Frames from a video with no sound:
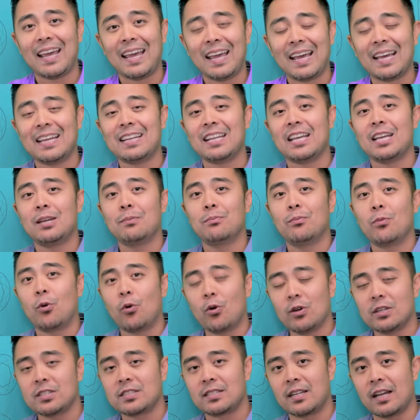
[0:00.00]
and a
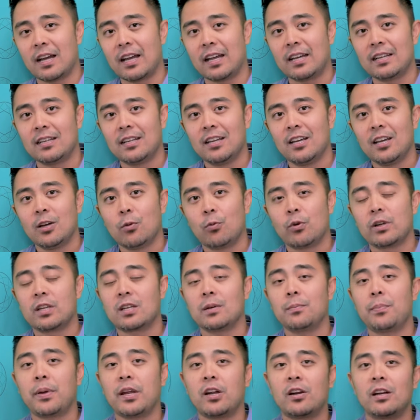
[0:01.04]
moissanite when
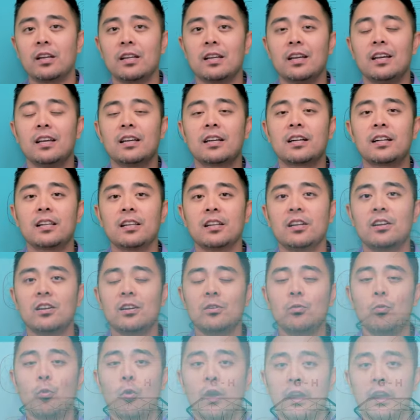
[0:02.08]
comparing clear and